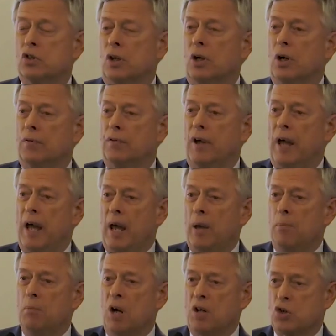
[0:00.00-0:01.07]
of a
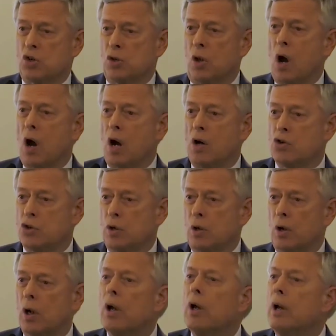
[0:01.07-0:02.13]
much
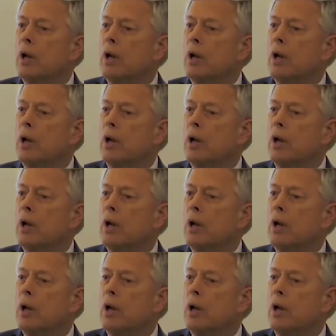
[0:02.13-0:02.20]
larger